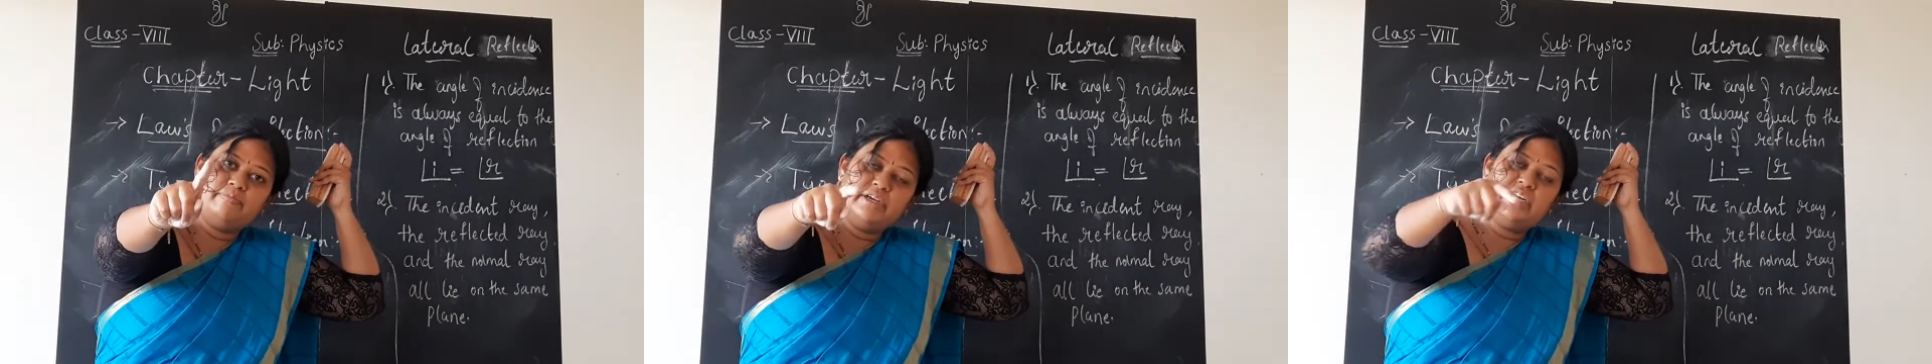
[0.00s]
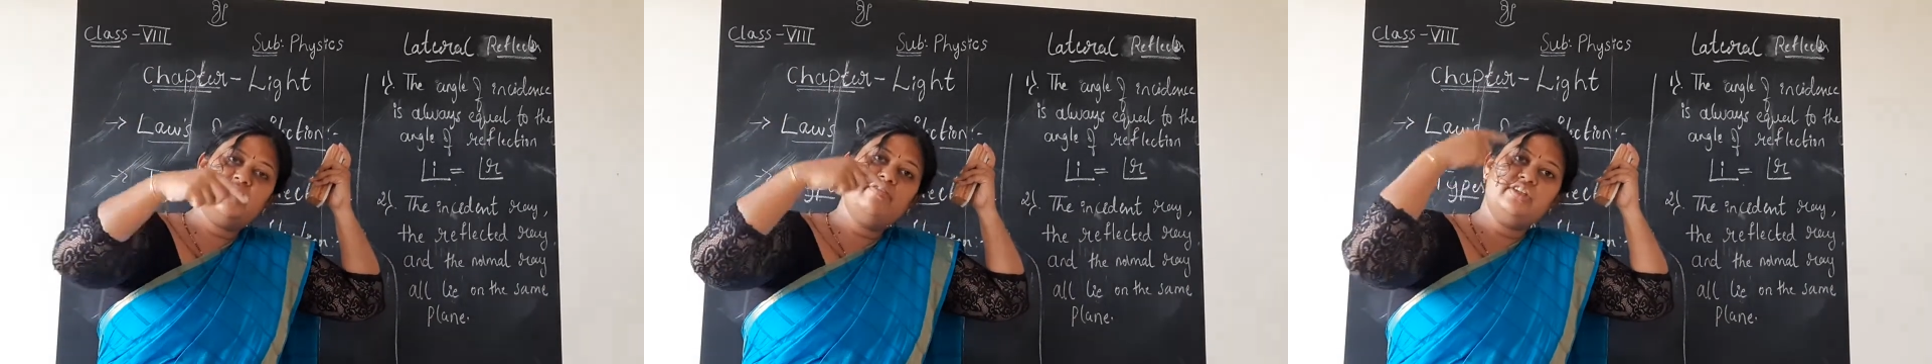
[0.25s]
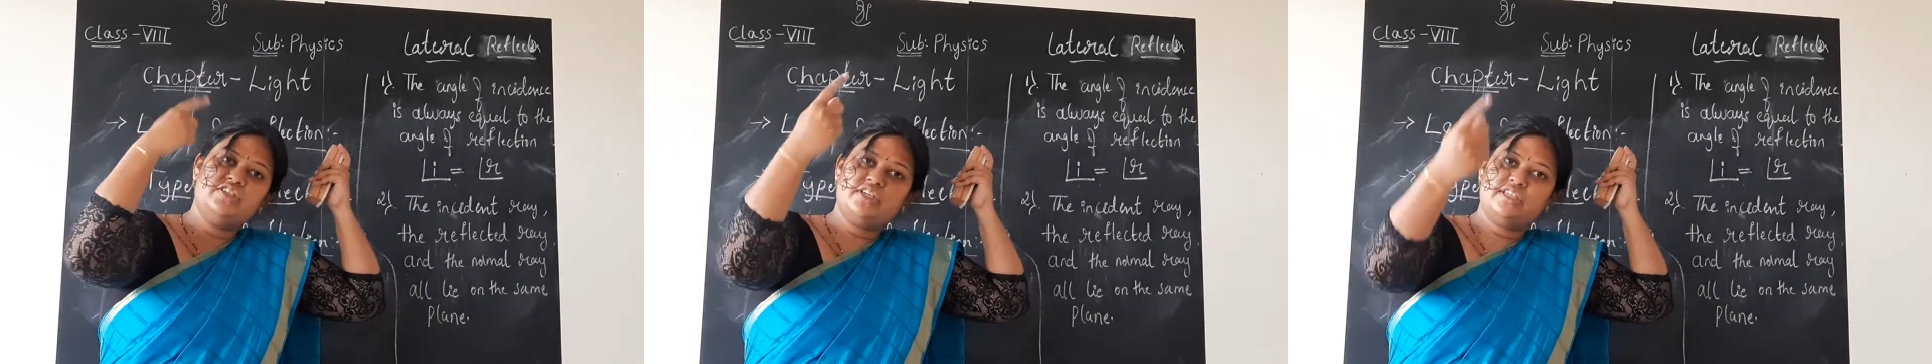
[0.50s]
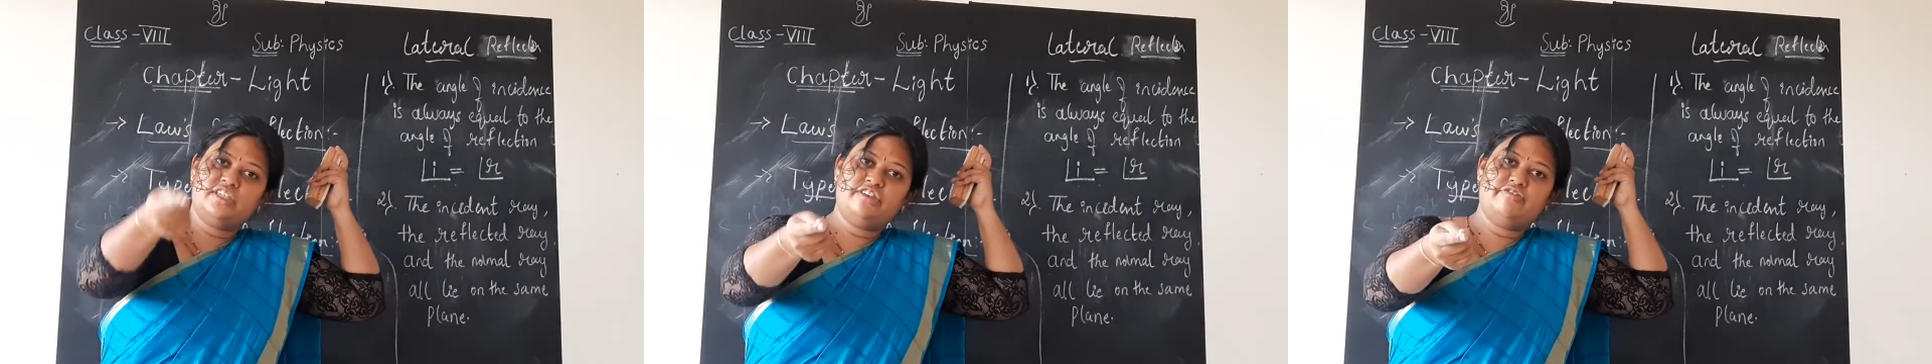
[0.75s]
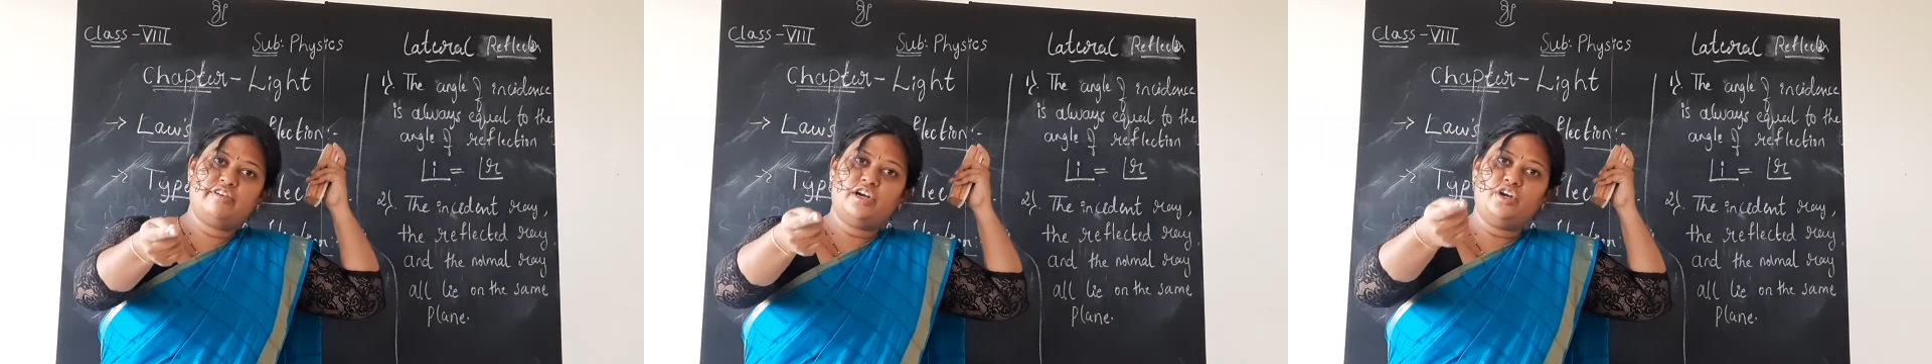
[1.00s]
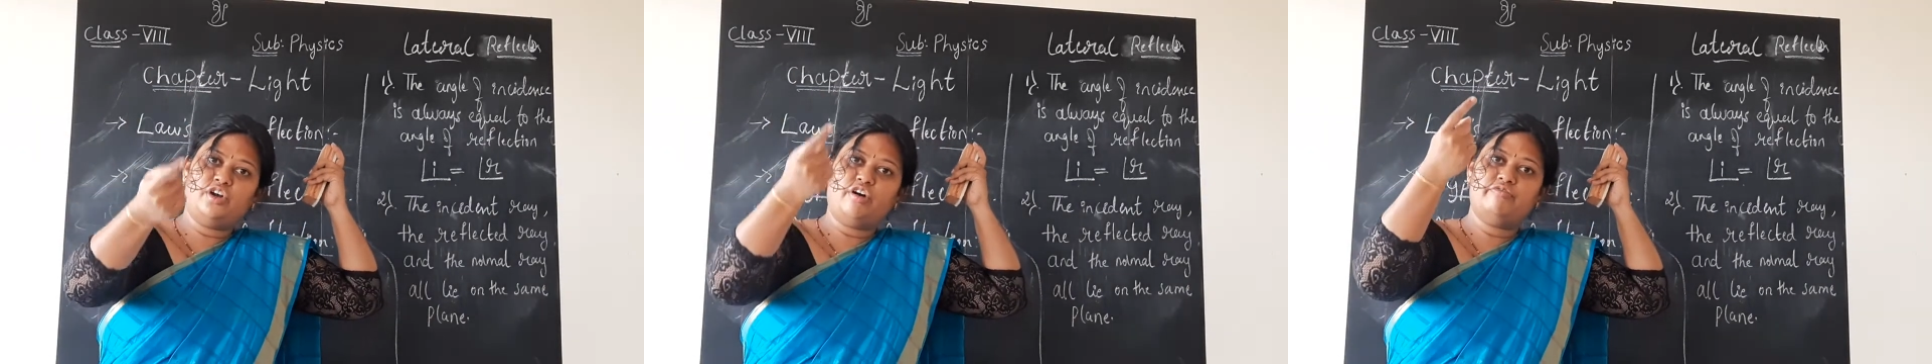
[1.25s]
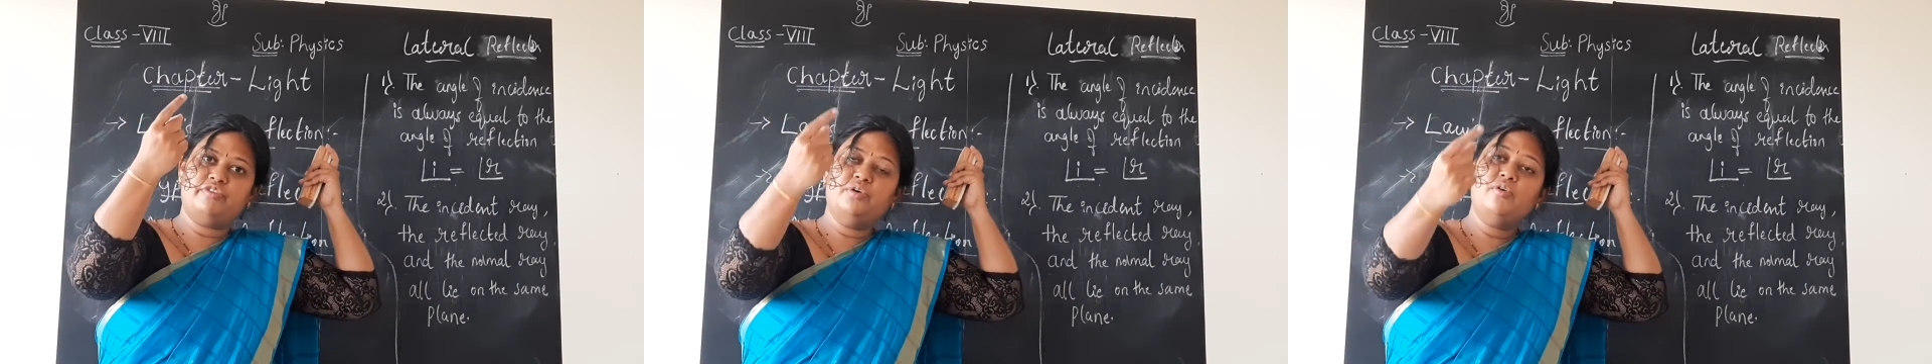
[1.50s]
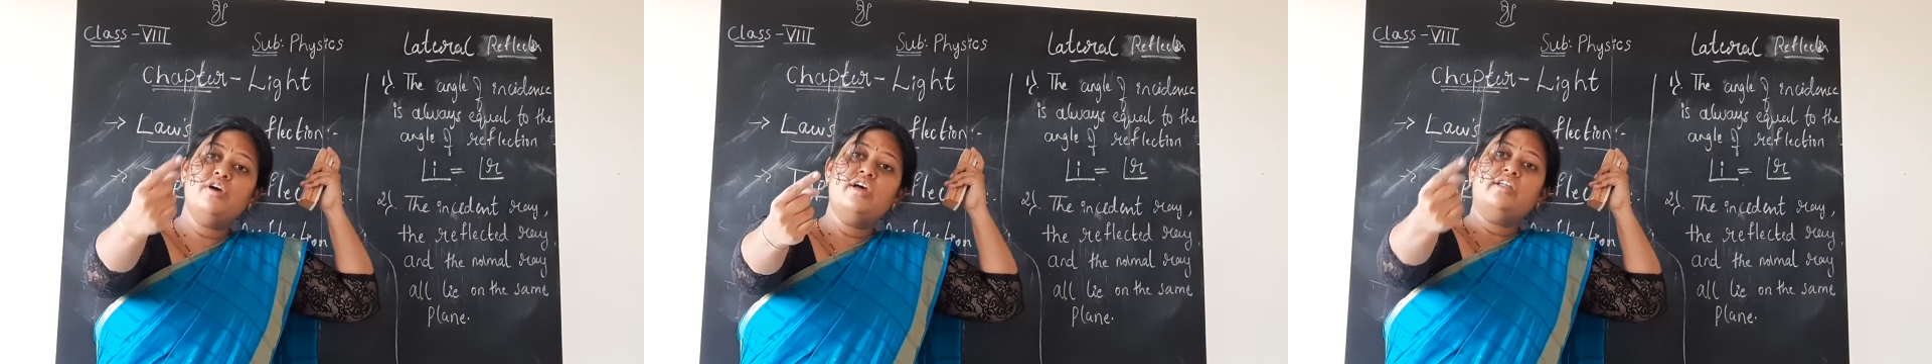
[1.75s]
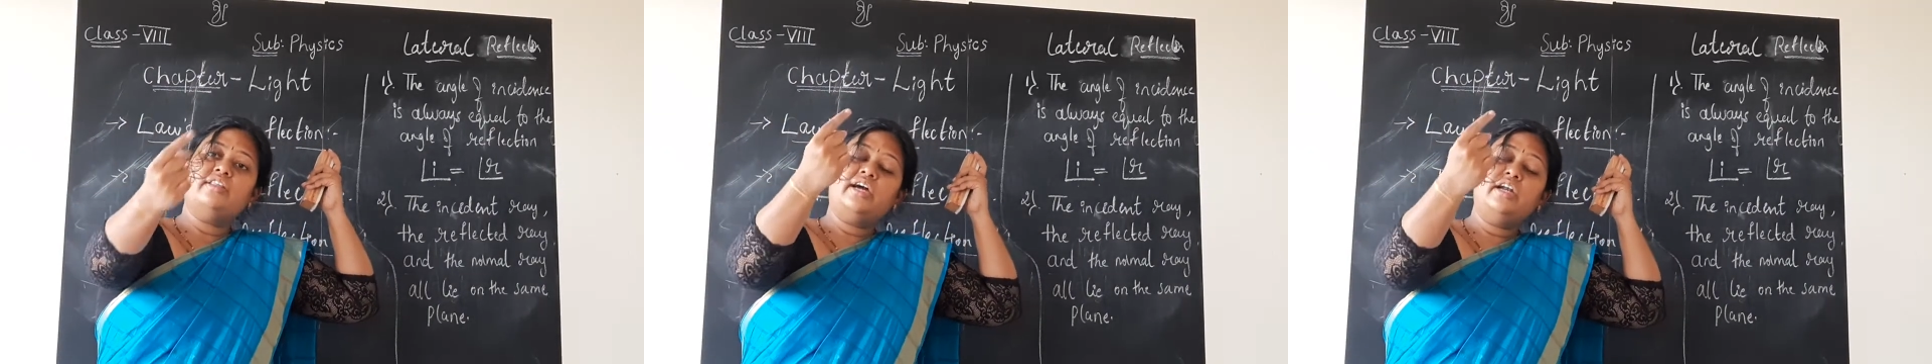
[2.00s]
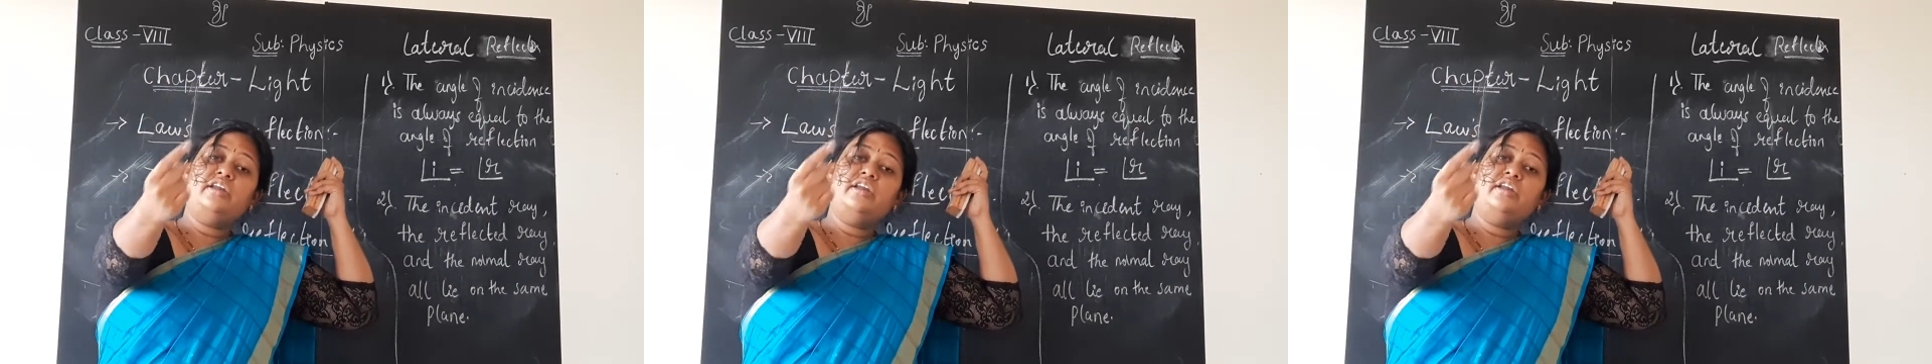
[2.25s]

mirror which is in front of you. That